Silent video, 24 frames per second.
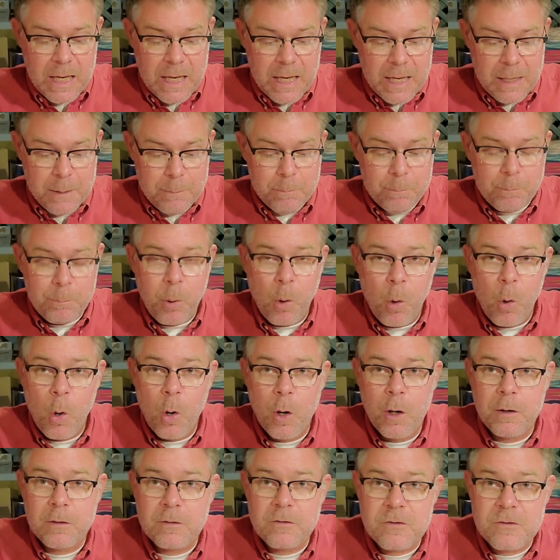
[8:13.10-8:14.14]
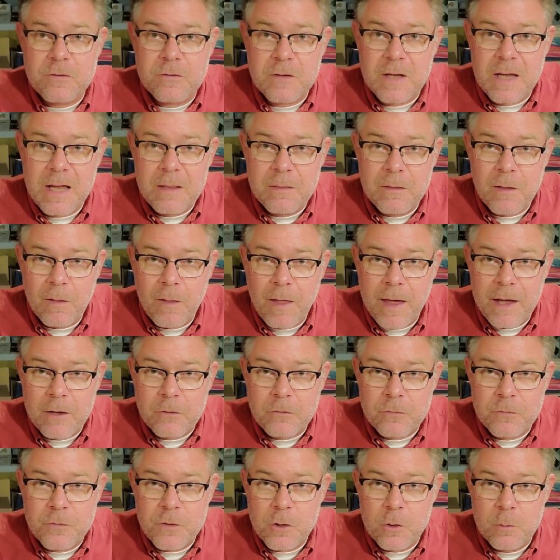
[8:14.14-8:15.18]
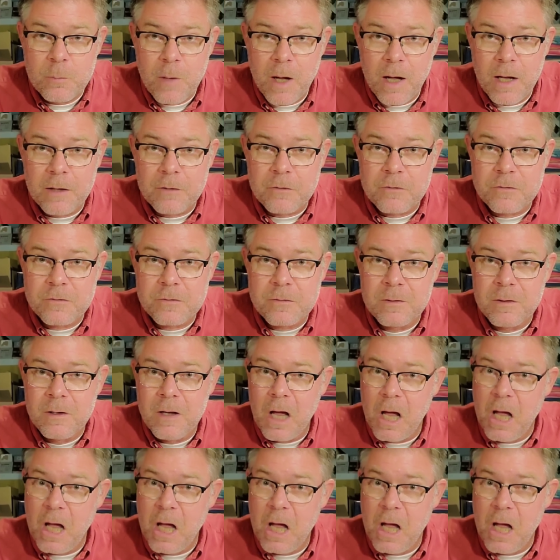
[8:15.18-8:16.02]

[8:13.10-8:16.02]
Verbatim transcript: imports in the last few months.